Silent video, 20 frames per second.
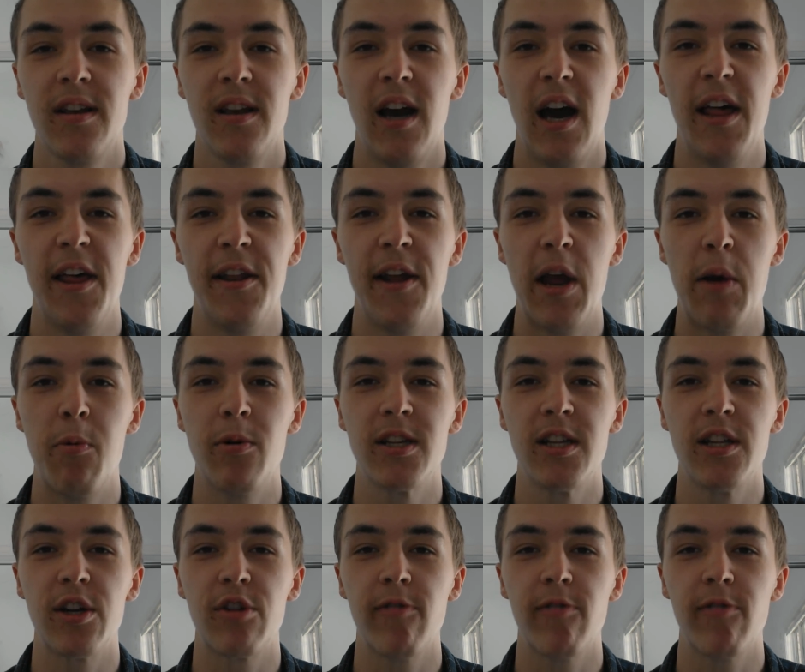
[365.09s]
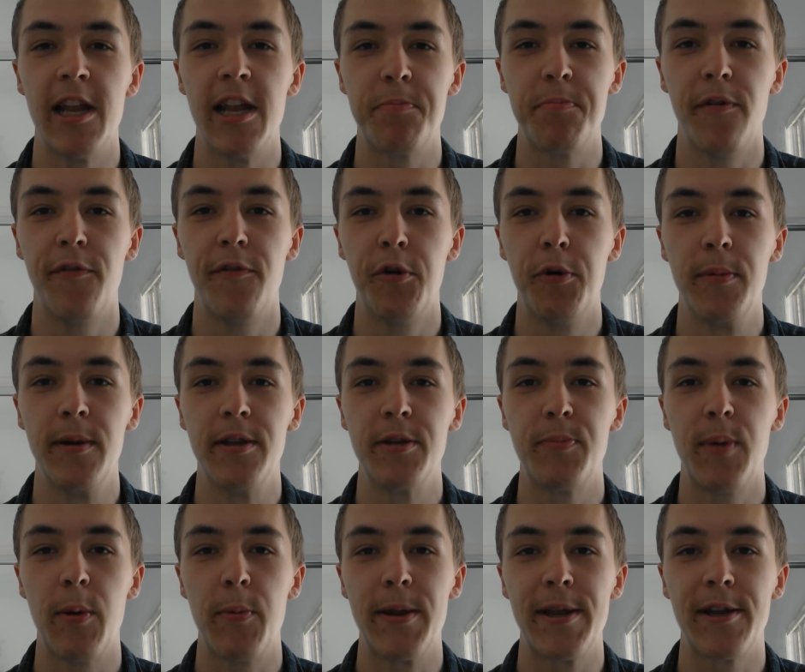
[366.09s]
I don't know, it wasn't the greatest performance,
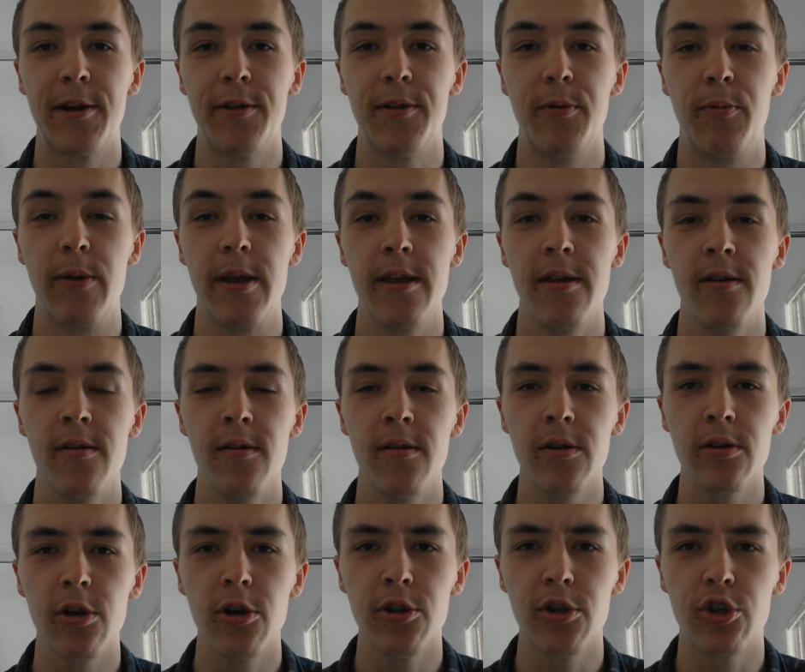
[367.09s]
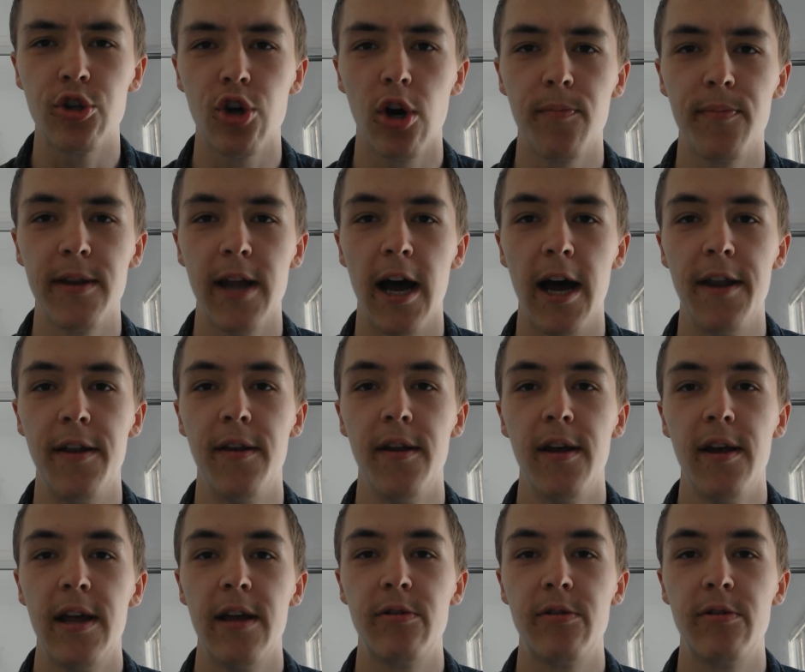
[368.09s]
but we got the job done.